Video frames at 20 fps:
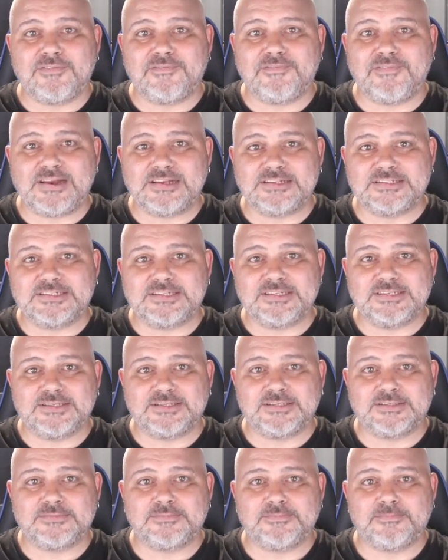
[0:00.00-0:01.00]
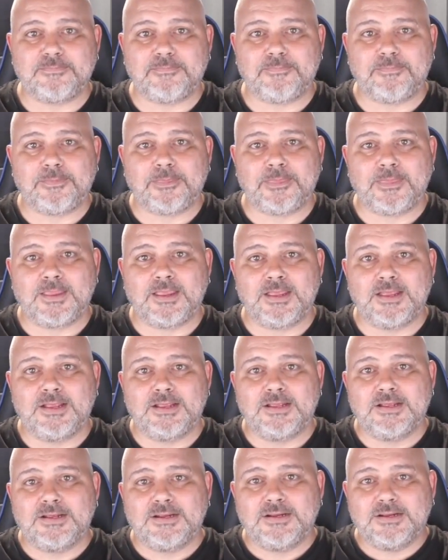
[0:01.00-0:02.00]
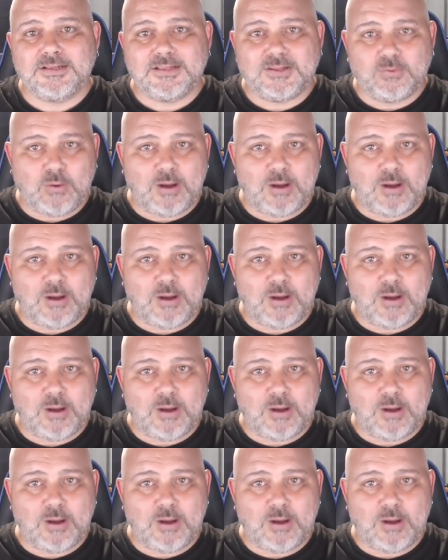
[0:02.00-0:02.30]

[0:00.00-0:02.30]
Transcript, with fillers: offences. The